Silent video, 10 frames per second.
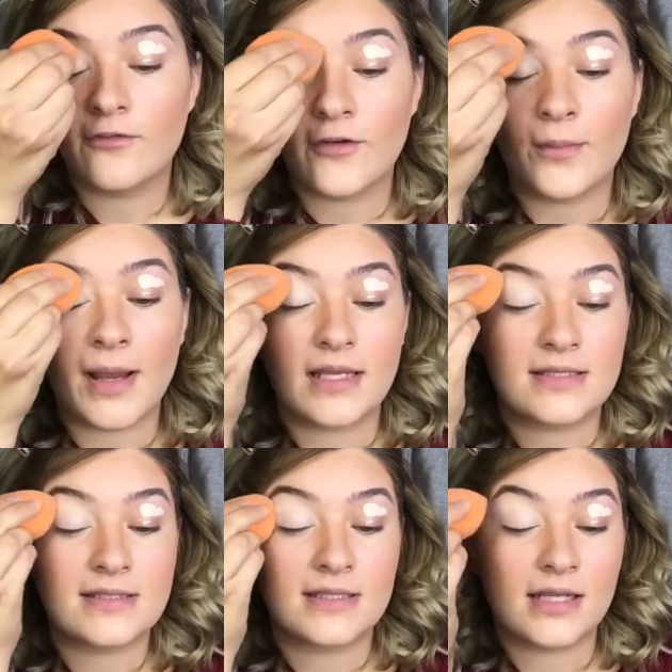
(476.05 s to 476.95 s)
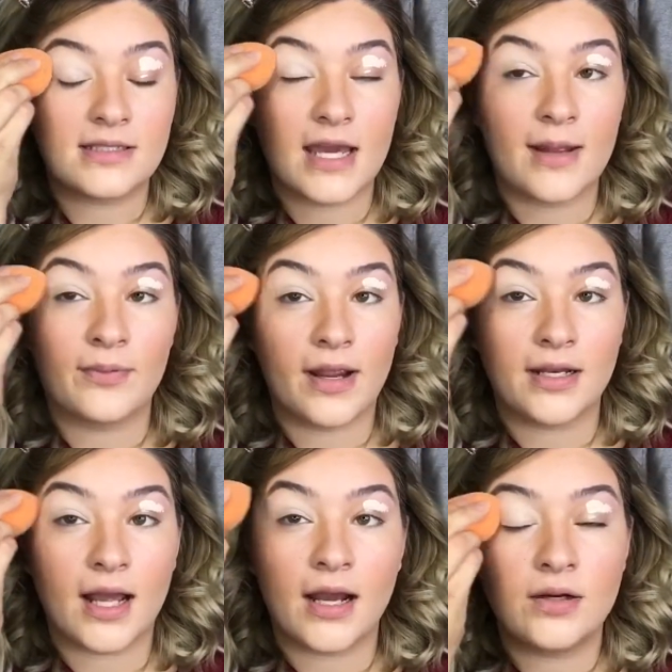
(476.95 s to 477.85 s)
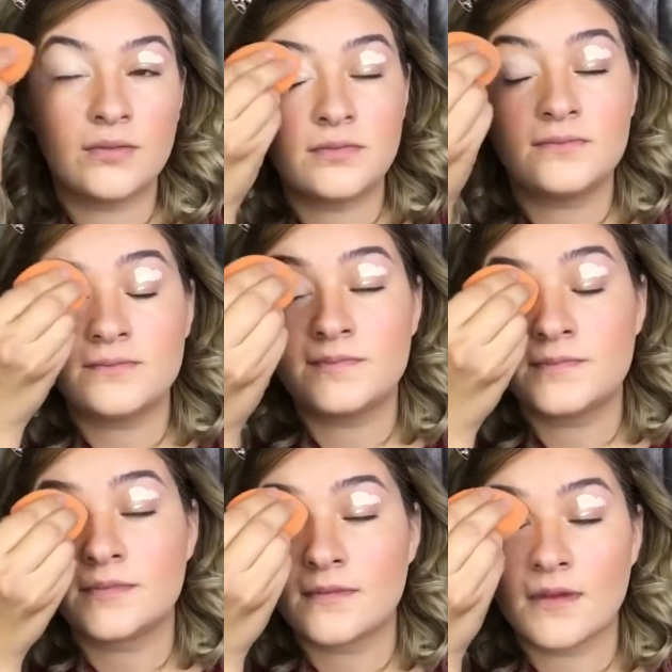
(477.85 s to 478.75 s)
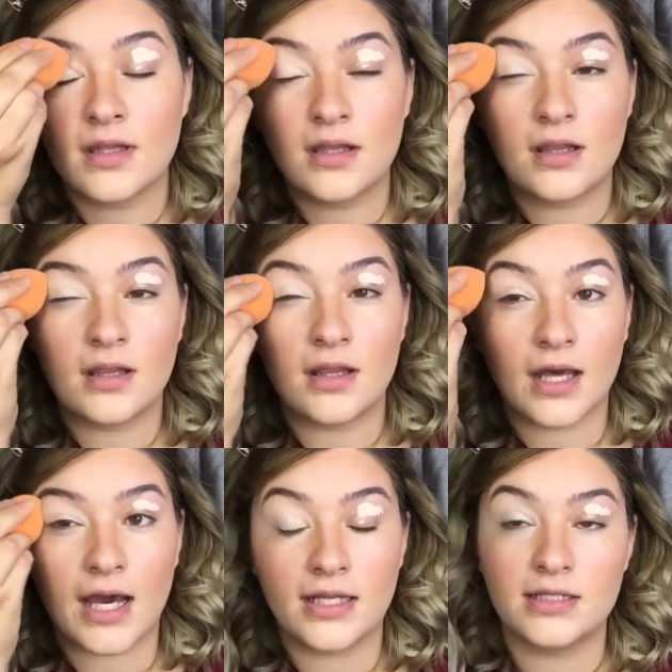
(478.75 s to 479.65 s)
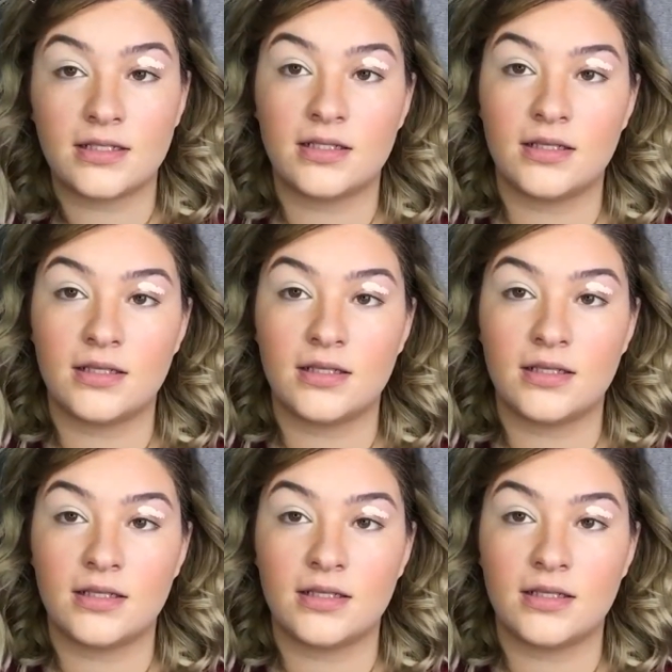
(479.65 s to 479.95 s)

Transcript: For my skin type right now, that